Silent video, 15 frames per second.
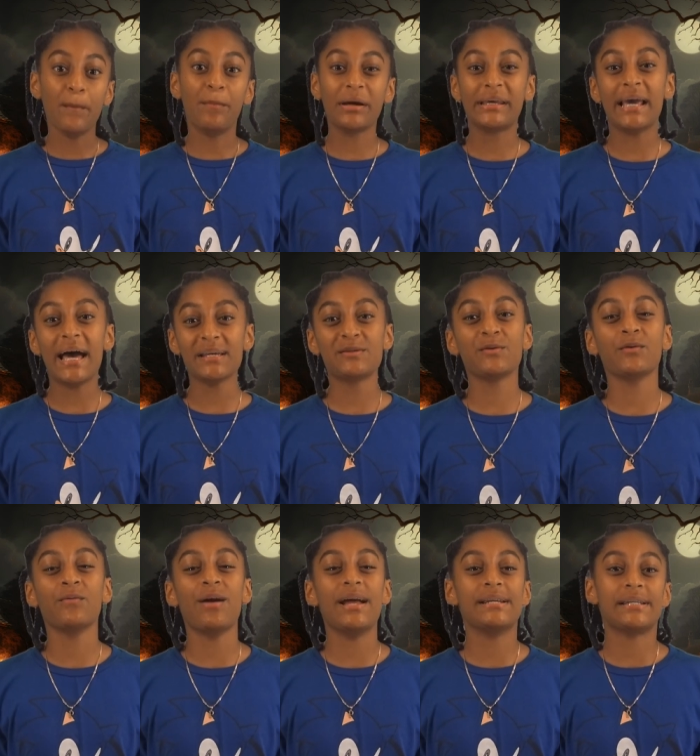But guess who
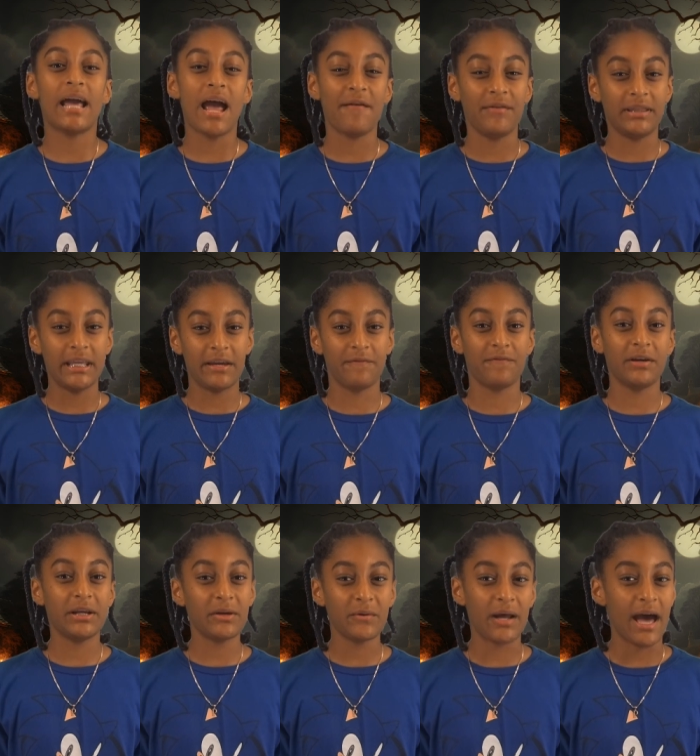arranged everything for
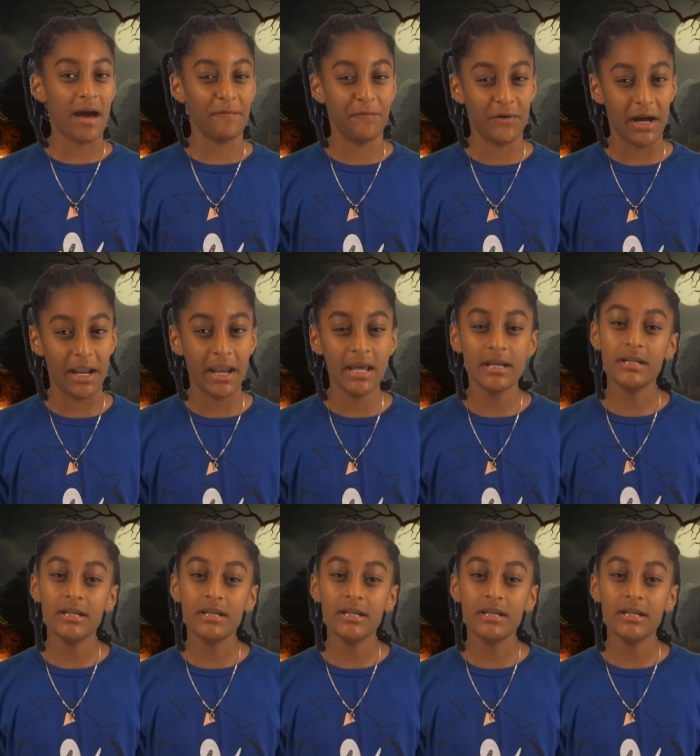you to have fun?